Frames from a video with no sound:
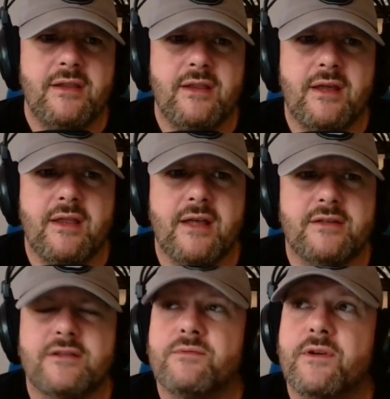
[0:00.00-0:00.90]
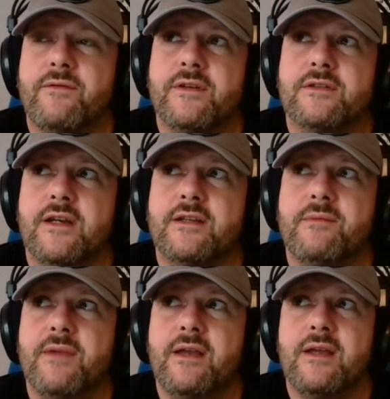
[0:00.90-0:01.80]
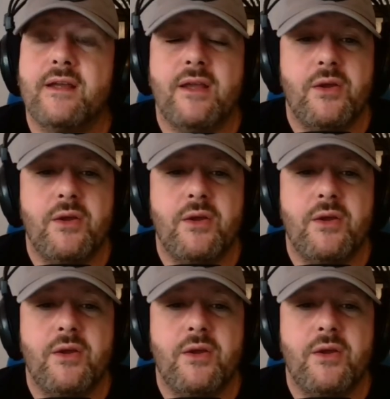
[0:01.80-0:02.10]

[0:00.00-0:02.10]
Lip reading: That's what it feels like to me.